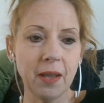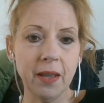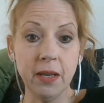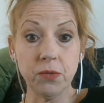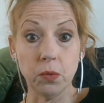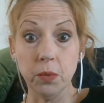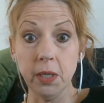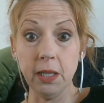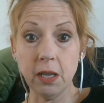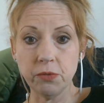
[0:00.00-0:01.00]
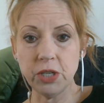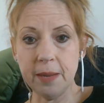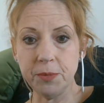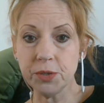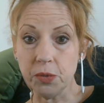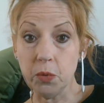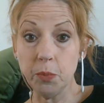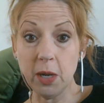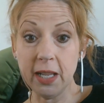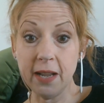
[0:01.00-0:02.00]
and it's a really long chapter, so we'll
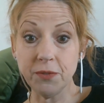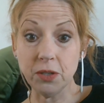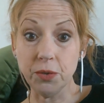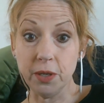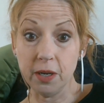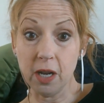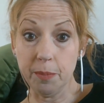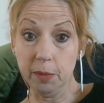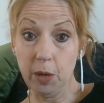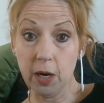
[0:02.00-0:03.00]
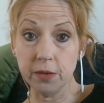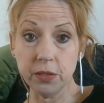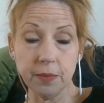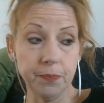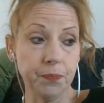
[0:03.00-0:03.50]
probably have to do it in a couple of parts.